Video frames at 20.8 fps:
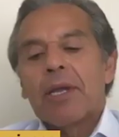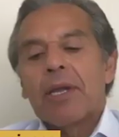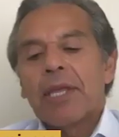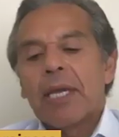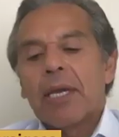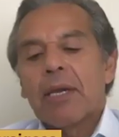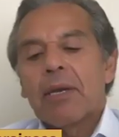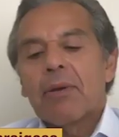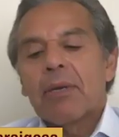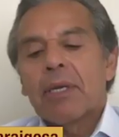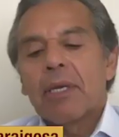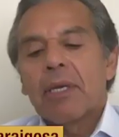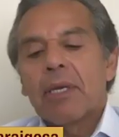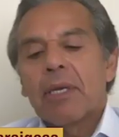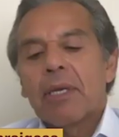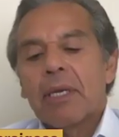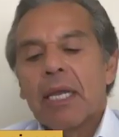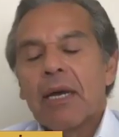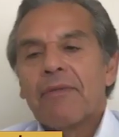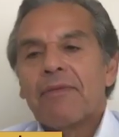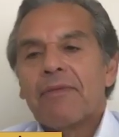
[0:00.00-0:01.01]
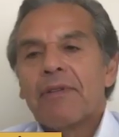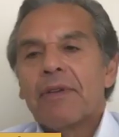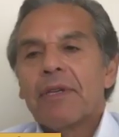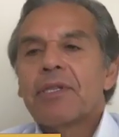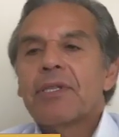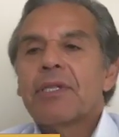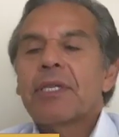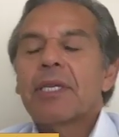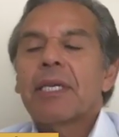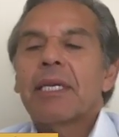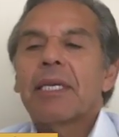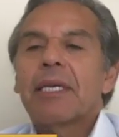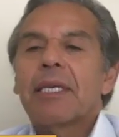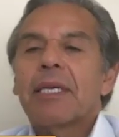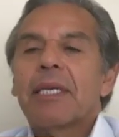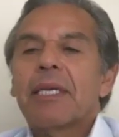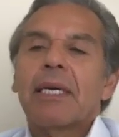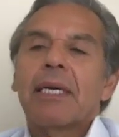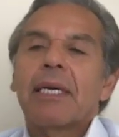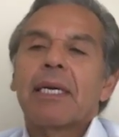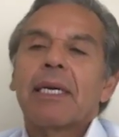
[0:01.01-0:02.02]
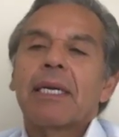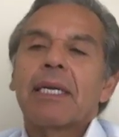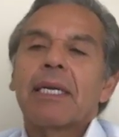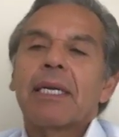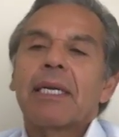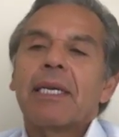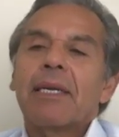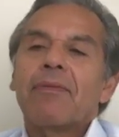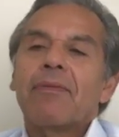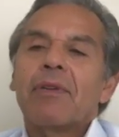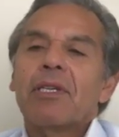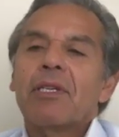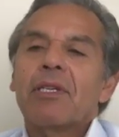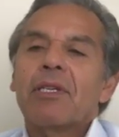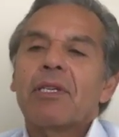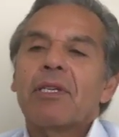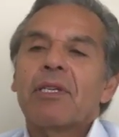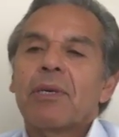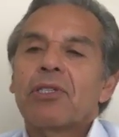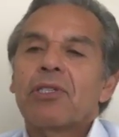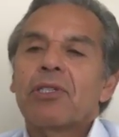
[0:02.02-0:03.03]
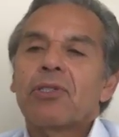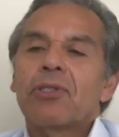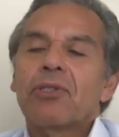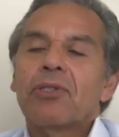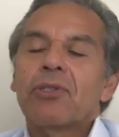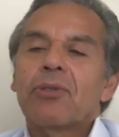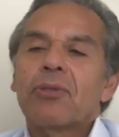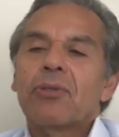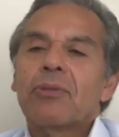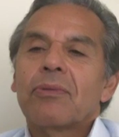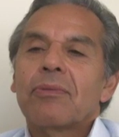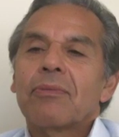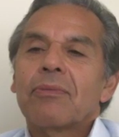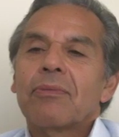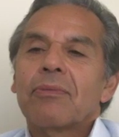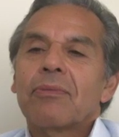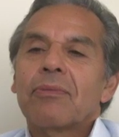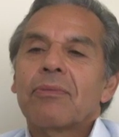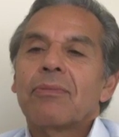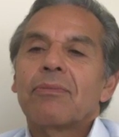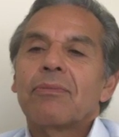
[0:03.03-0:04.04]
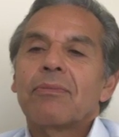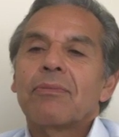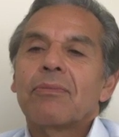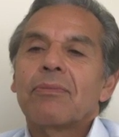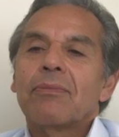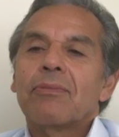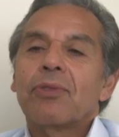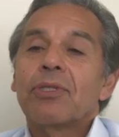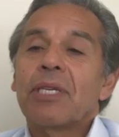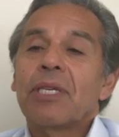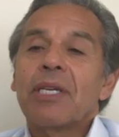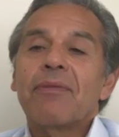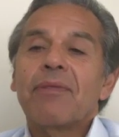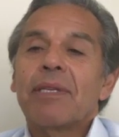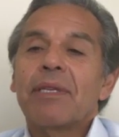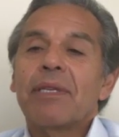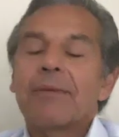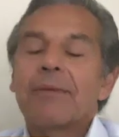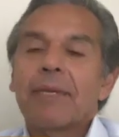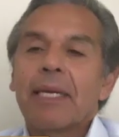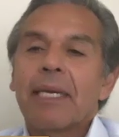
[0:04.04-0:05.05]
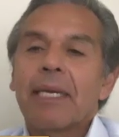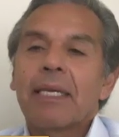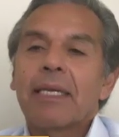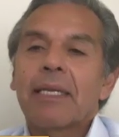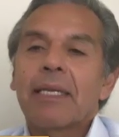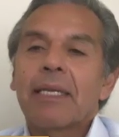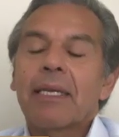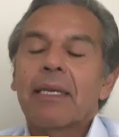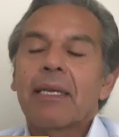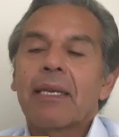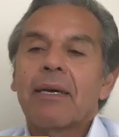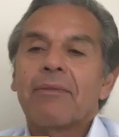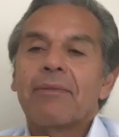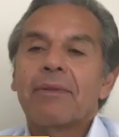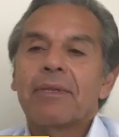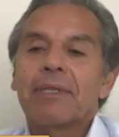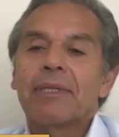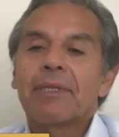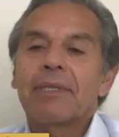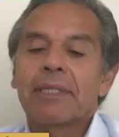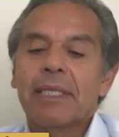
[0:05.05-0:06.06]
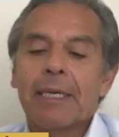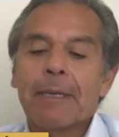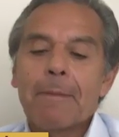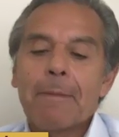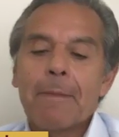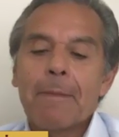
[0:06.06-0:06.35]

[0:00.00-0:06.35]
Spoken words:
think love is giving as much as receiving. I think love is